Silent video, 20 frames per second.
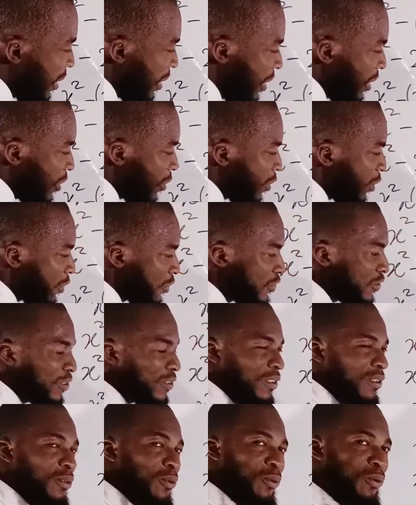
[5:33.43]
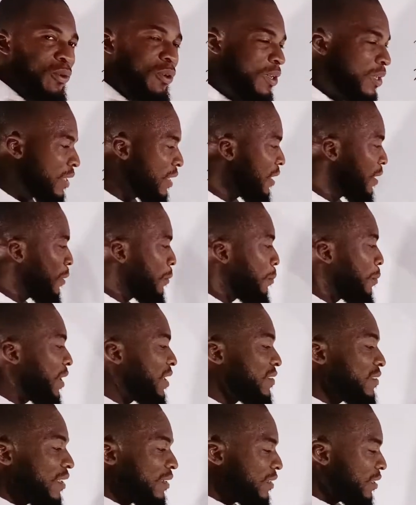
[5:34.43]
equal to 0.
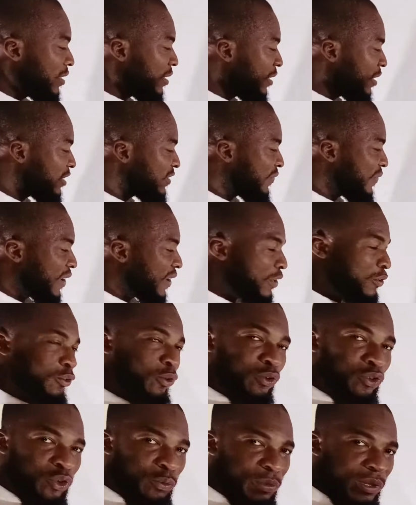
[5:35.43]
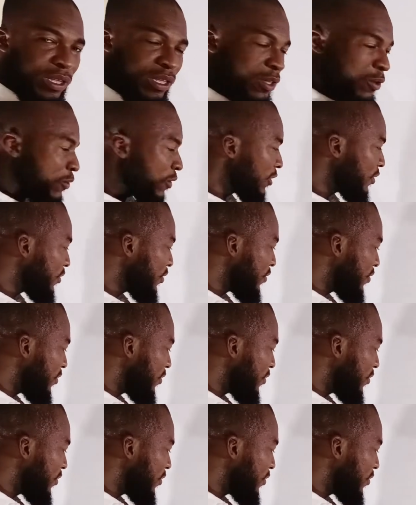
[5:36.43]
By setting each factor to be equal to